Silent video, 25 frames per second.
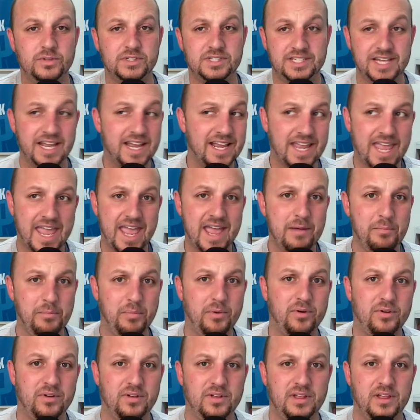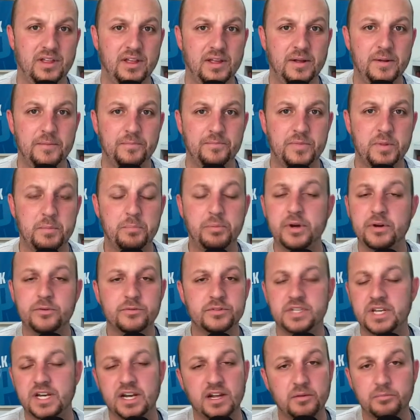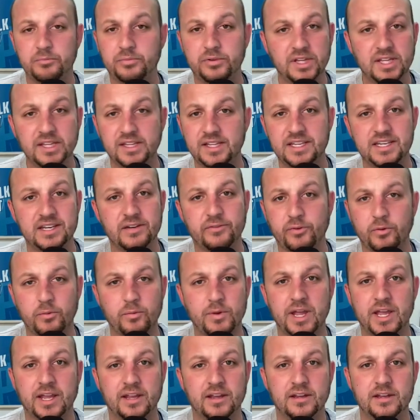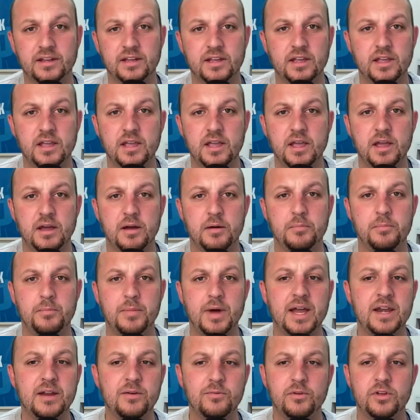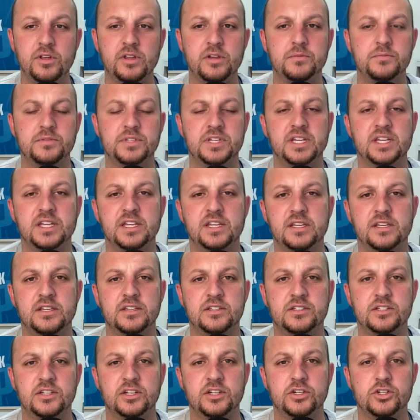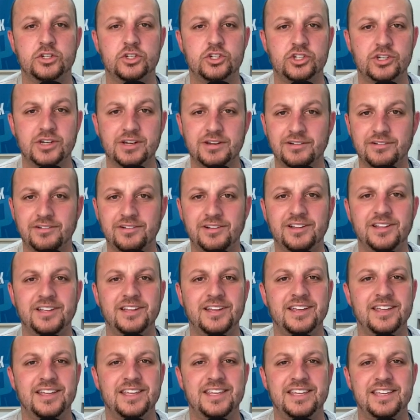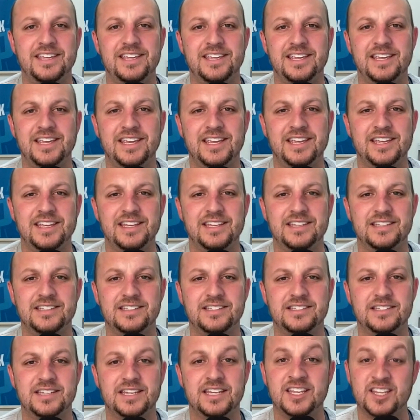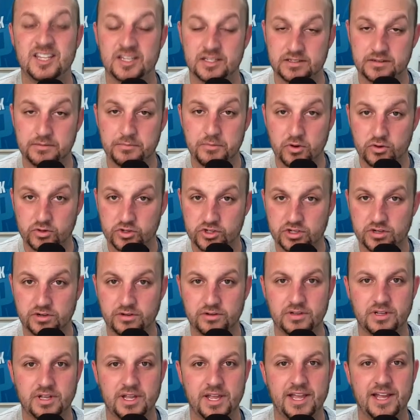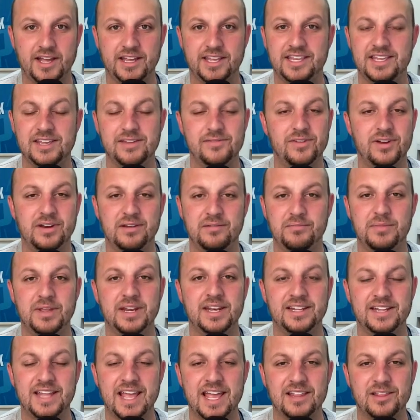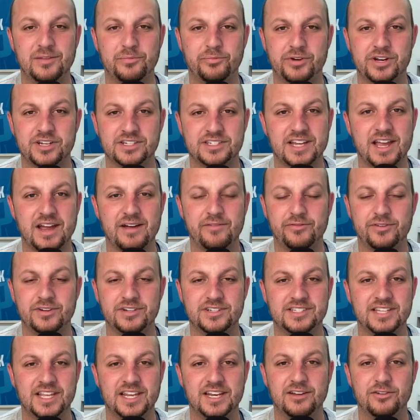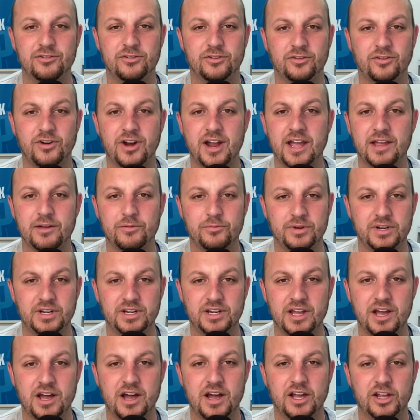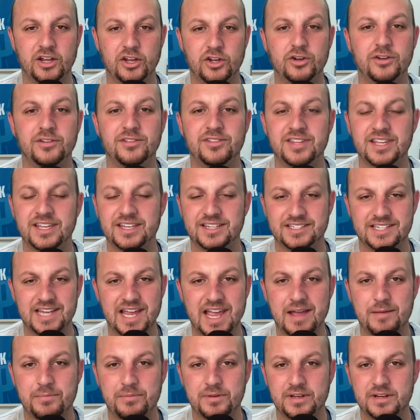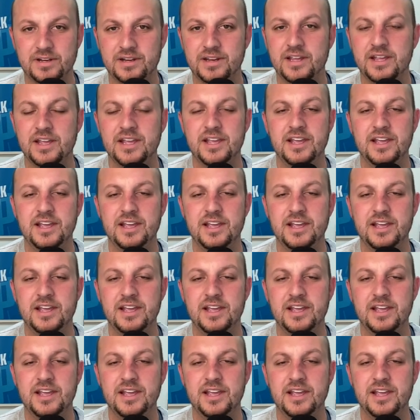Dan Campbell, but it was in a completely different way. Monty Williams is chill. He is emotional. He even admitted that in the press conference that he'll cry when good things happen.